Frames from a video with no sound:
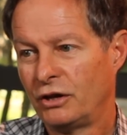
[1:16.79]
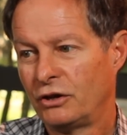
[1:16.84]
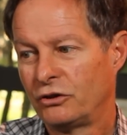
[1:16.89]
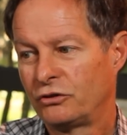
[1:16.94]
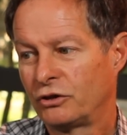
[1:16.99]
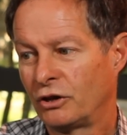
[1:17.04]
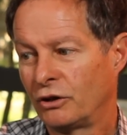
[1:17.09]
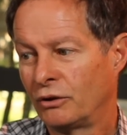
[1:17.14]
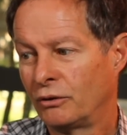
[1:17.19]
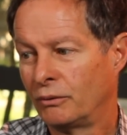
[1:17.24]

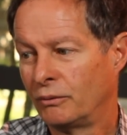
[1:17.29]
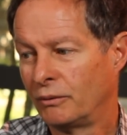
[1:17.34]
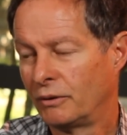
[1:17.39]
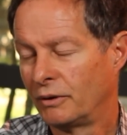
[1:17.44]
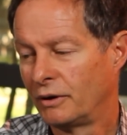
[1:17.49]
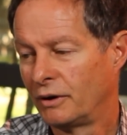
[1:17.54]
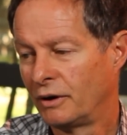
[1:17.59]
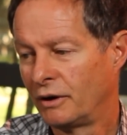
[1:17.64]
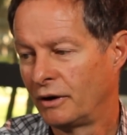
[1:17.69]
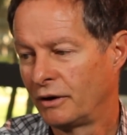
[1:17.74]
So
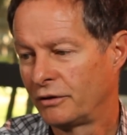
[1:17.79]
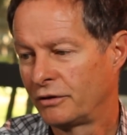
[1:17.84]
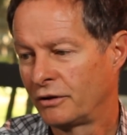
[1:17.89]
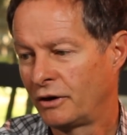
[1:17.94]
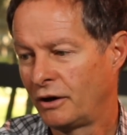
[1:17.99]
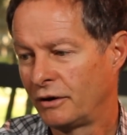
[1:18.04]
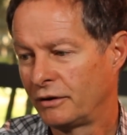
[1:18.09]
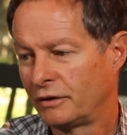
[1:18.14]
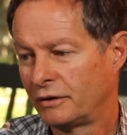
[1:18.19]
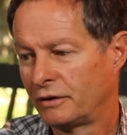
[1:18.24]
uh, I uh,
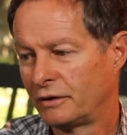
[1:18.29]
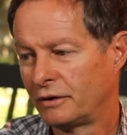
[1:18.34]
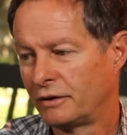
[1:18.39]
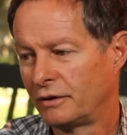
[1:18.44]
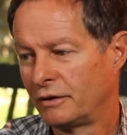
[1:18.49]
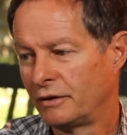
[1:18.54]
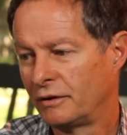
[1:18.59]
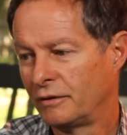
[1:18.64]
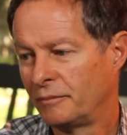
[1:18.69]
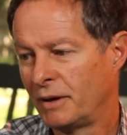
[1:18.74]
thought
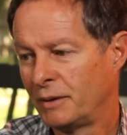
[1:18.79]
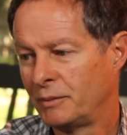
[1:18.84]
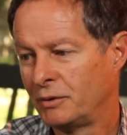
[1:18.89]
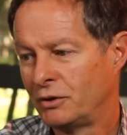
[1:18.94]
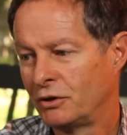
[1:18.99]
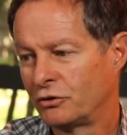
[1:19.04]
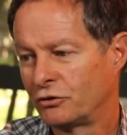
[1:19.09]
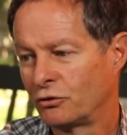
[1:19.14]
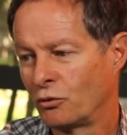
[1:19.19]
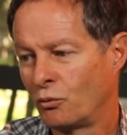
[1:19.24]
maybe
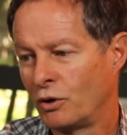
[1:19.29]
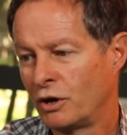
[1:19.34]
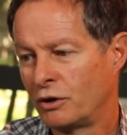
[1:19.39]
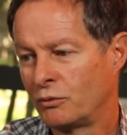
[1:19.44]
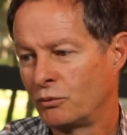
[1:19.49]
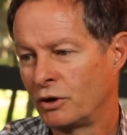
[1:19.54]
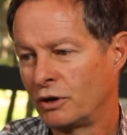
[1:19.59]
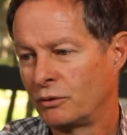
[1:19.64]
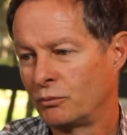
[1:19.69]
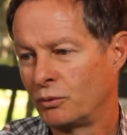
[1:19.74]
there's a
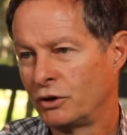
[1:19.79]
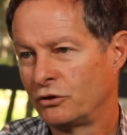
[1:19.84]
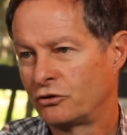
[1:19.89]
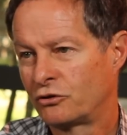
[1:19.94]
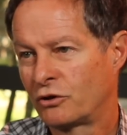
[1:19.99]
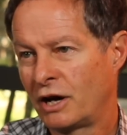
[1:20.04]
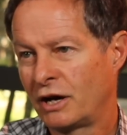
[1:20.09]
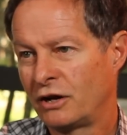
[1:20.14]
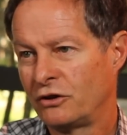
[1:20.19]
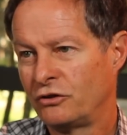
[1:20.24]
win-win-win
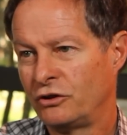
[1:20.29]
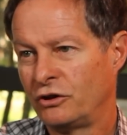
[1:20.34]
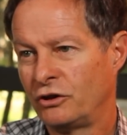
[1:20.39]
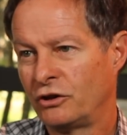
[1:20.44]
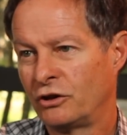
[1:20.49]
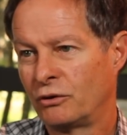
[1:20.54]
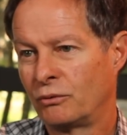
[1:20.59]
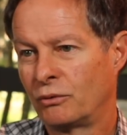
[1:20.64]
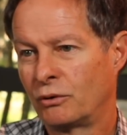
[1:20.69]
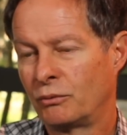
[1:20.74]
strategy
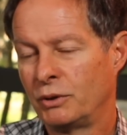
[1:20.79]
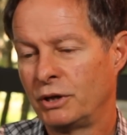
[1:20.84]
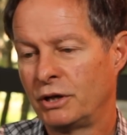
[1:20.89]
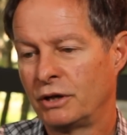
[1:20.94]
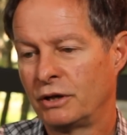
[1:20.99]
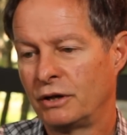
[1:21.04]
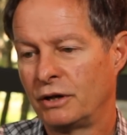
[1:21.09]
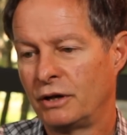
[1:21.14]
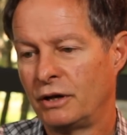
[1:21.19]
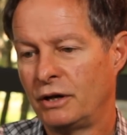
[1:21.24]
here where we
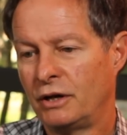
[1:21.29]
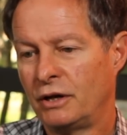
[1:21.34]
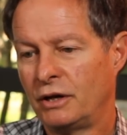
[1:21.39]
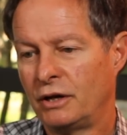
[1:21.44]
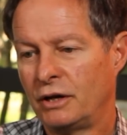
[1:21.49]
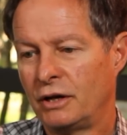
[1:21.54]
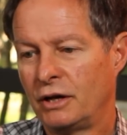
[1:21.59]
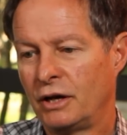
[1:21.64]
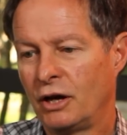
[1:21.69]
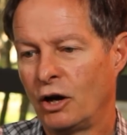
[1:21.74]
can
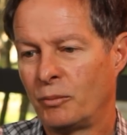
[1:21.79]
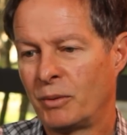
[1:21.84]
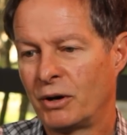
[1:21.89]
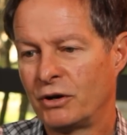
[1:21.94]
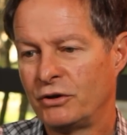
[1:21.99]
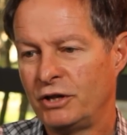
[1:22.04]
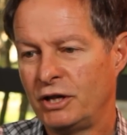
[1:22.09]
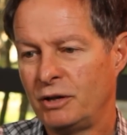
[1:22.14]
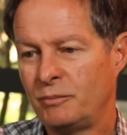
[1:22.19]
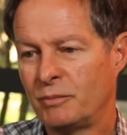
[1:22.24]
help
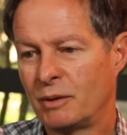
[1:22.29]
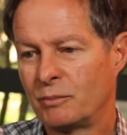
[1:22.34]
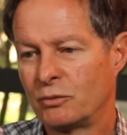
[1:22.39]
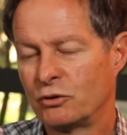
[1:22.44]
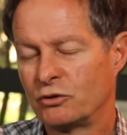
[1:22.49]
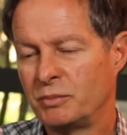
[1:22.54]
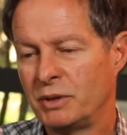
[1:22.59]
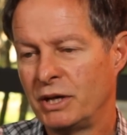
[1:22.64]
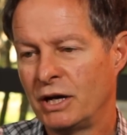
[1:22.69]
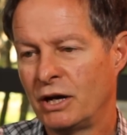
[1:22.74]
our team
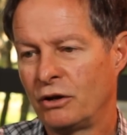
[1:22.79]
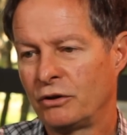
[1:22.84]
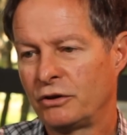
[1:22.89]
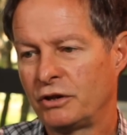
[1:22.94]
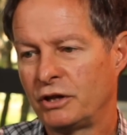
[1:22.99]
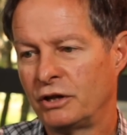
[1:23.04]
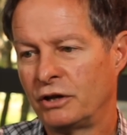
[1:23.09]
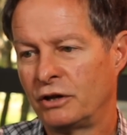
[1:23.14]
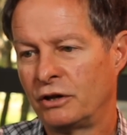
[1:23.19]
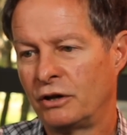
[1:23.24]
members be
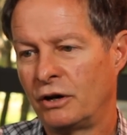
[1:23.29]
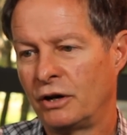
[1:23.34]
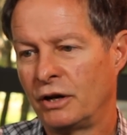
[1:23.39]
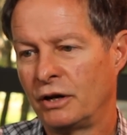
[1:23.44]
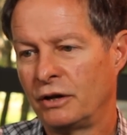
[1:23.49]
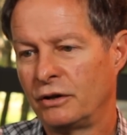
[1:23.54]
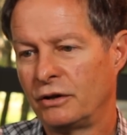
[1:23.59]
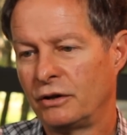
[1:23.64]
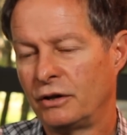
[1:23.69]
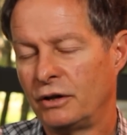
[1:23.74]
healthier
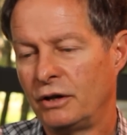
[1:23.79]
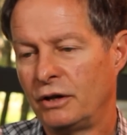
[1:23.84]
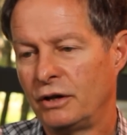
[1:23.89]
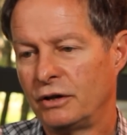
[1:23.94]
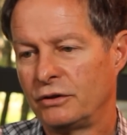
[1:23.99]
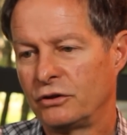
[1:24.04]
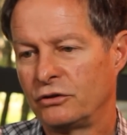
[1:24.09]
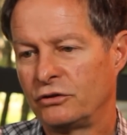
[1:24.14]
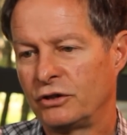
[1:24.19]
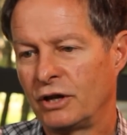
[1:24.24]
and
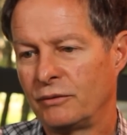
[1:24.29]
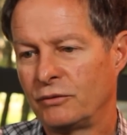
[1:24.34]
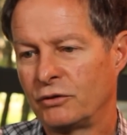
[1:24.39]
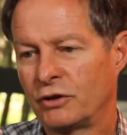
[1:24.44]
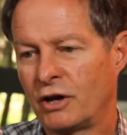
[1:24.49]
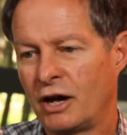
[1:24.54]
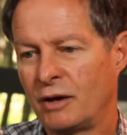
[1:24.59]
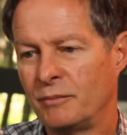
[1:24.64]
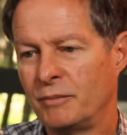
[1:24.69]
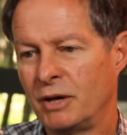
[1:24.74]
the same
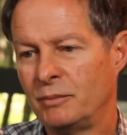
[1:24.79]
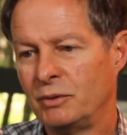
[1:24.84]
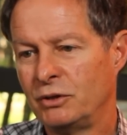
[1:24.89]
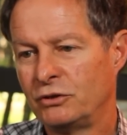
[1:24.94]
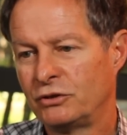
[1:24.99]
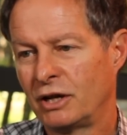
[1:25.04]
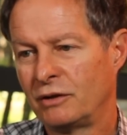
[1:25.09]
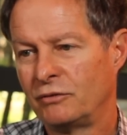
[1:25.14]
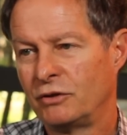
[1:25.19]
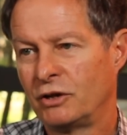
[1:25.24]
time maybe
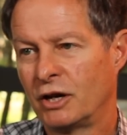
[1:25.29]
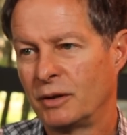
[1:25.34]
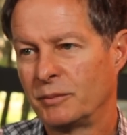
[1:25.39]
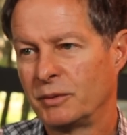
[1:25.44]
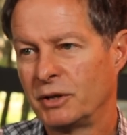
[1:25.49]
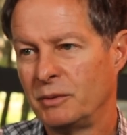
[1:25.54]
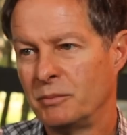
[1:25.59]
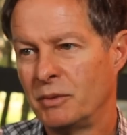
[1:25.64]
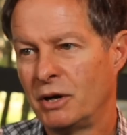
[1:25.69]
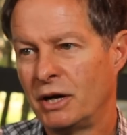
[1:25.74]
save the
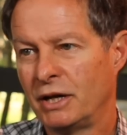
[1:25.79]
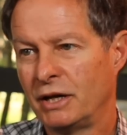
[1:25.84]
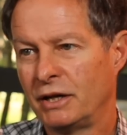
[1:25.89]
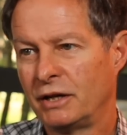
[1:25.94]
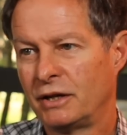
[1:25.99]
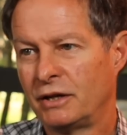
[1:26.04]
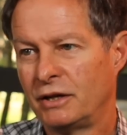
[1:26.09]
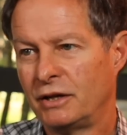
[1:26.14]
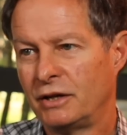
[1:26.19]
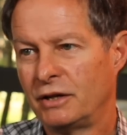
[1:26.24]
company
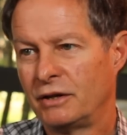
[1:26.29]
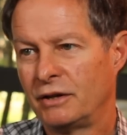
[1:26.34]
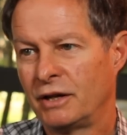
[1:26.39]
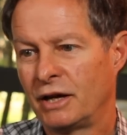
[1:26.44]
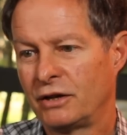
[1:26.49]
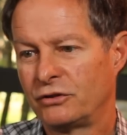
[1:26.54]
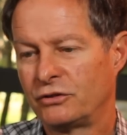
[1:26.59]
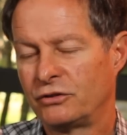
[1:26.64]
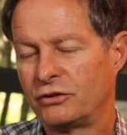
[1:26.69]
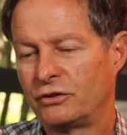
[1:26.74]
money.
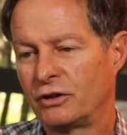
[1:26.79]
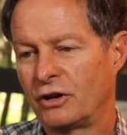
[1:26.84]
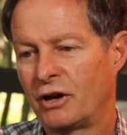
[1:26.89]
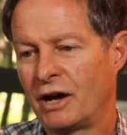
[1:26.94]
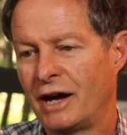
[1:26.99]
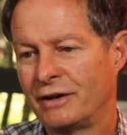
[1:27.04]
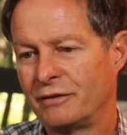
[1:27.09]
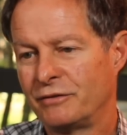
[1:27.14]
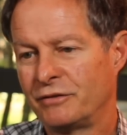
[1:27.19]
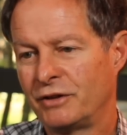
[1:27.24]
That's the
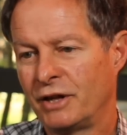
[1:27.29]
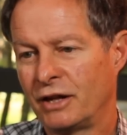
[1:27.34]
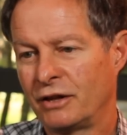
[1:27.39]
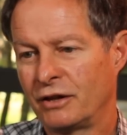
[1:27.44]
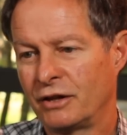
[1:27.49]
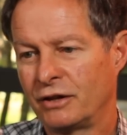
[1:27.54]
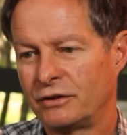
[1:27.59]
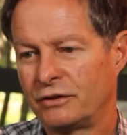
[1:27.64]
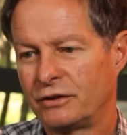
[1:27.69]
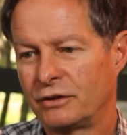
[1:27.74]
kind of thing
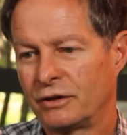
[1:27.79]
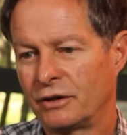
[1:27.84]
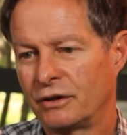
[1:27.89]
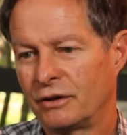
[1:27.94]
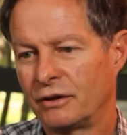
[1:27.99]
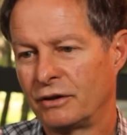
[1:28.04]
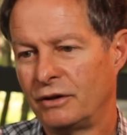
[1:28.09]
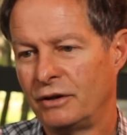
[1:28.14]
that uh,